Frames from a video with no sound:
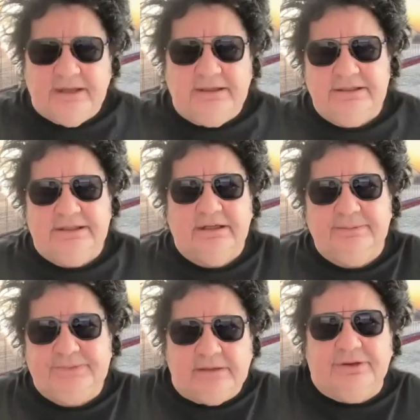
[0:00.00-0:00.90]
you
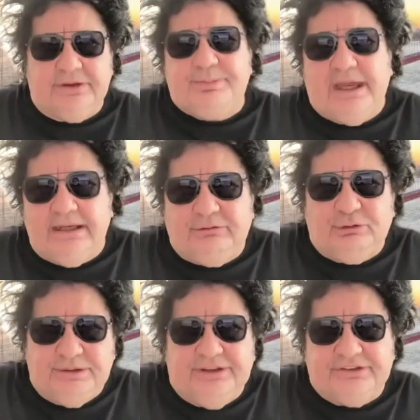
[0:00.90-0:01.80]
know, the Palais will
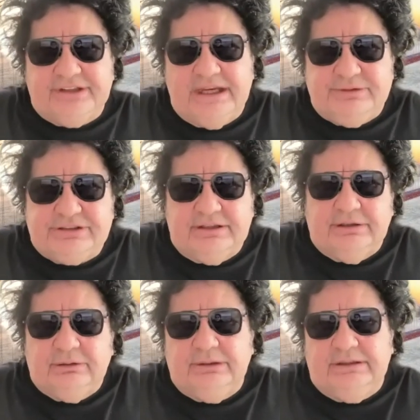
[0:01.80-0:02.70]
be the same
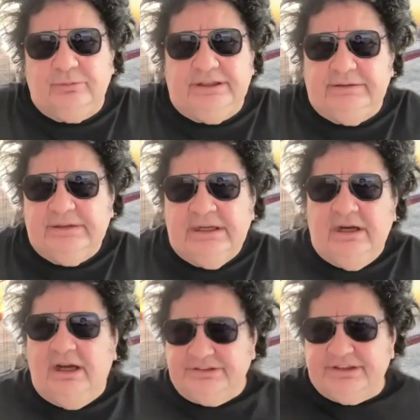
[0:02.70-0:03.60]
show where
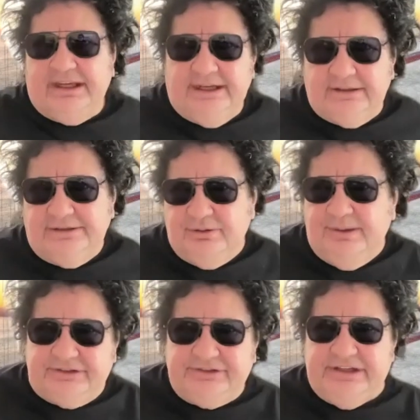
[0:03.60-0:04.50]
I start out, I'll do
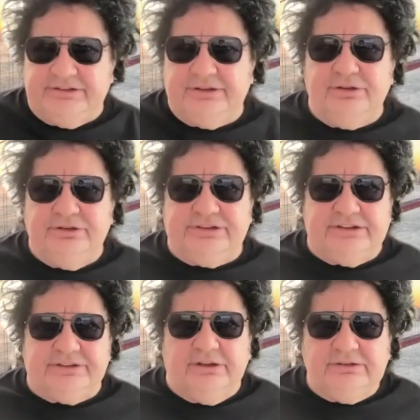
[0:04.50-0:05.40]
about 6 acoustic
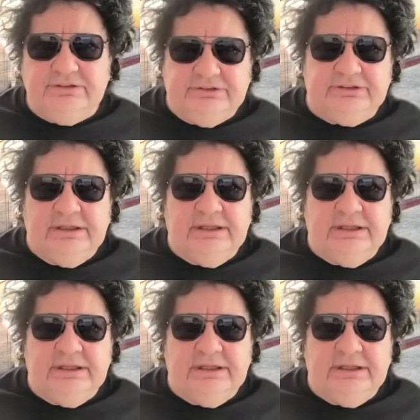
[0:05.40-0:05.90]
songs,